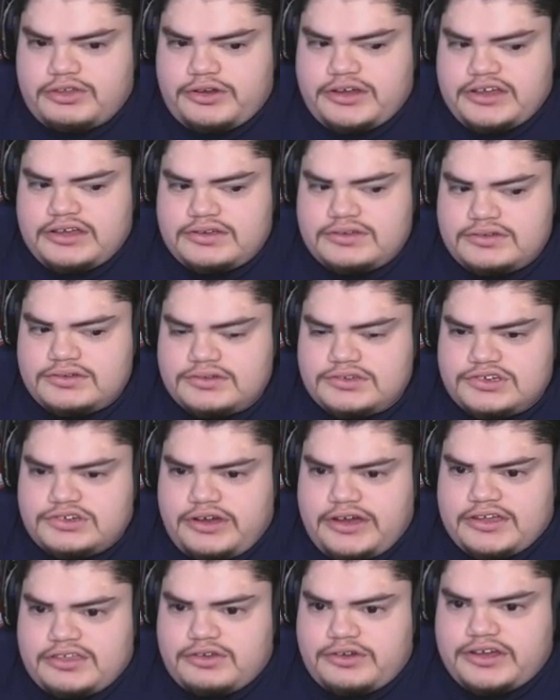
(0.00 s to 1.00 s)
three.
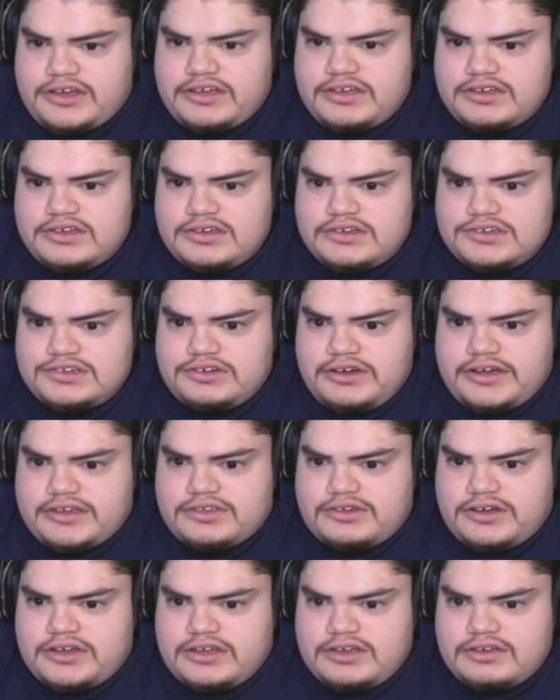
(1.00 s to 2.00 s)
Strike three. Strike
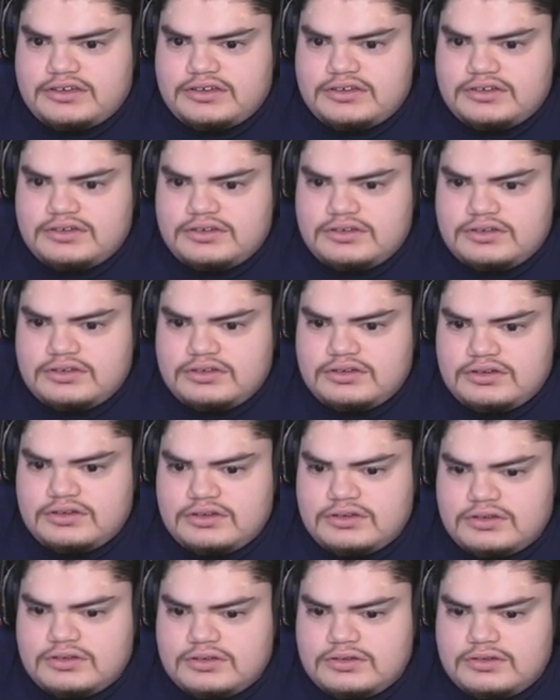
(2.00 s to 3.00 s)
three.
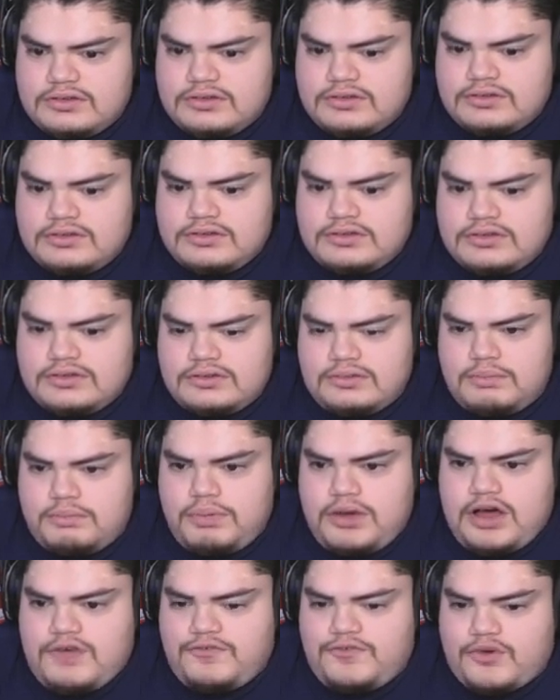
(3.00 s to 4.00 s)
No. Ball oh,